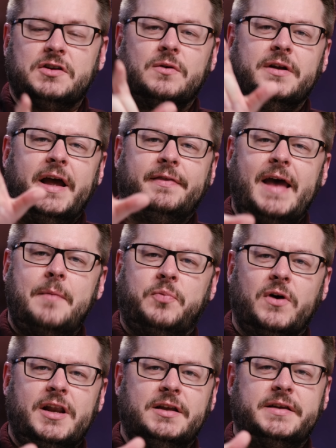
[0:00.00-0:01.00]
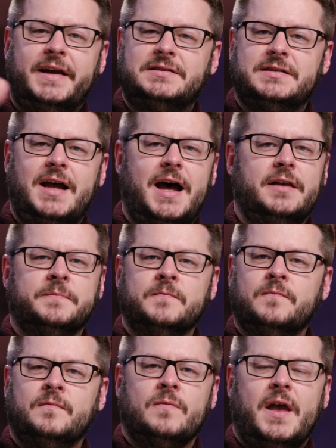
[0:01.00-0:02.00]
So at that point, it, it's not,
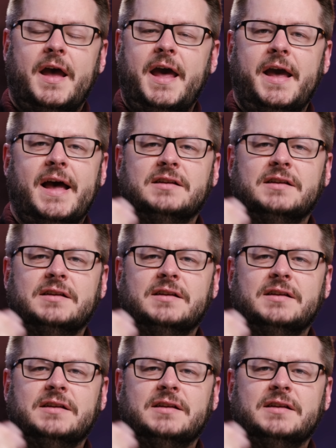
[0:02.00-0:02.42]
hey,